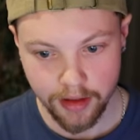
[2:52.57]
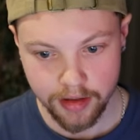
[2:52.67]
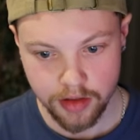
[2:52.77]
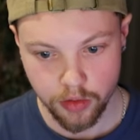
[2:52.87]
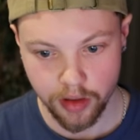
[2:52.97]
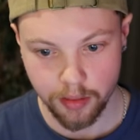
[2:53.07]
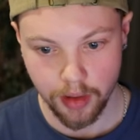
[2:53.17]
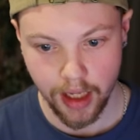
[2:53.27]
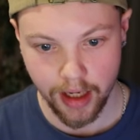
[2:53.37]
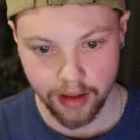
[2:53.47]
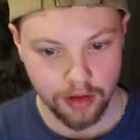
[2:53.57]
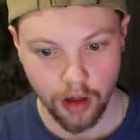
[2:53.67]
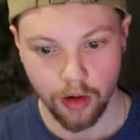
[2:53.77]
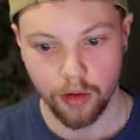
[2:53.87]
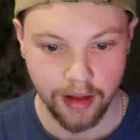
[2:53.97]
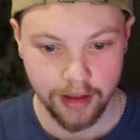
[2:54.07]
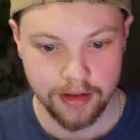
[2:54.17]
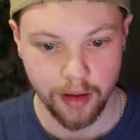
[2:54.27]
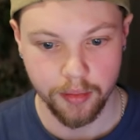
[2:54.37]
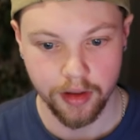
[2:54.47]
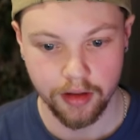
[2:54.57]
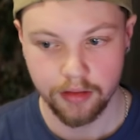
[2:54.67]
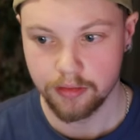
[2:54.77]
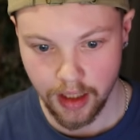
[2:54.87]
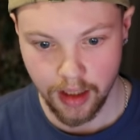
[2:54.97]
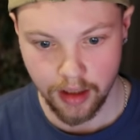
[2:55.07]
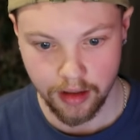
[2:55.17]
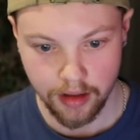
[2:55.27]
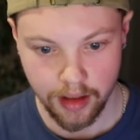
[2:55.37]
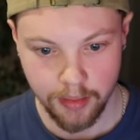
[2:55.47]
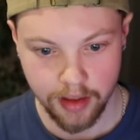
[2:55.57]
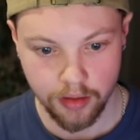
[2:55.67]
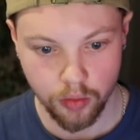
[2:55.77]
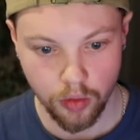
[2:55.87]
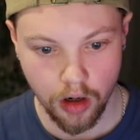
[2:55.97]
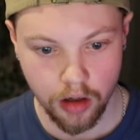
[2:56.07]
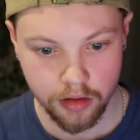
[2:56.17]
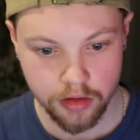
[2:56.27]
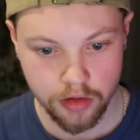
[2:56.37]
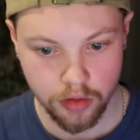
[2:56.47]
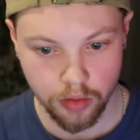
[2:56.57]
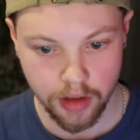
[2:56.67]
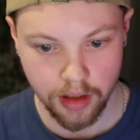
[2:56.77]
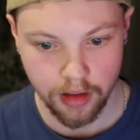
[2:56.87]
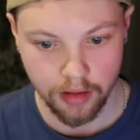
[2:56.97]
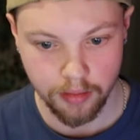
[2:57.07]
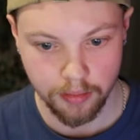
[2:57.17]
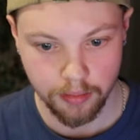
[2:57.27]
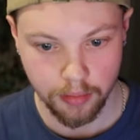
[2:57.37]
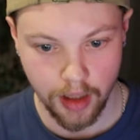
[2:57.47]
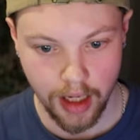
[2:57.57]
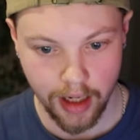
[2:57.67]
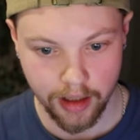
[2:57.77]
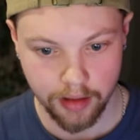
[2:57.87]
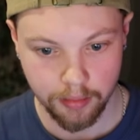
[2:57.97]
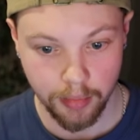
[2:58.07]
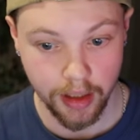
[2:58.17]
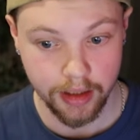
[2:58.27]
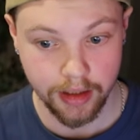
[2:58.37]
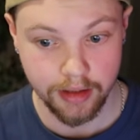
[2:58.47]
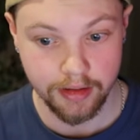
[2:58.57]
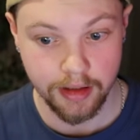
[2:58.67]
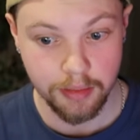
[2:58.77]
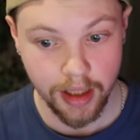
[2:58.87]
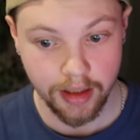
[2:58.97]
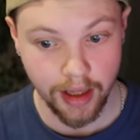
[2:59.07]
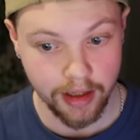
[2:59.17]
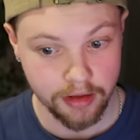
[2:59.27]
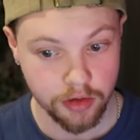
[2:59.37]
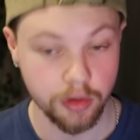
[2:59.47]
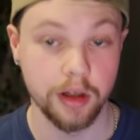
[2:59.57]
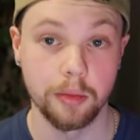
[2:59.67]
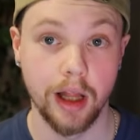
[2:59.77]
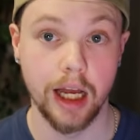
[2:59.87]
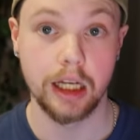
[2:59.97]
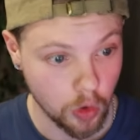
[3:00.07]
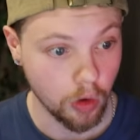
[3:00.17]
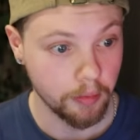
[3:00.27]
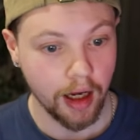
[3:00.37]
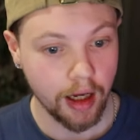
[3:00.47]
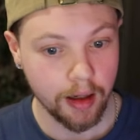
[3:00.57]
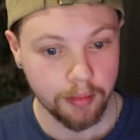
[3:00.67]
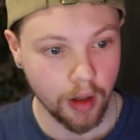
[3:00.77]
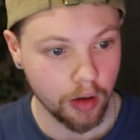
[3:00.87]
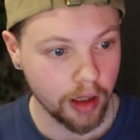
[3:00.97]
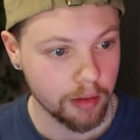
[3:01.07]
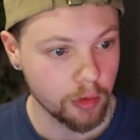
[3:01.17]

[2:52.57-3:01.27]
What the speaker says: this screen black, so that's something. Yeah. It made the wrong screen black, but it did make a screen black. Cool. Okay,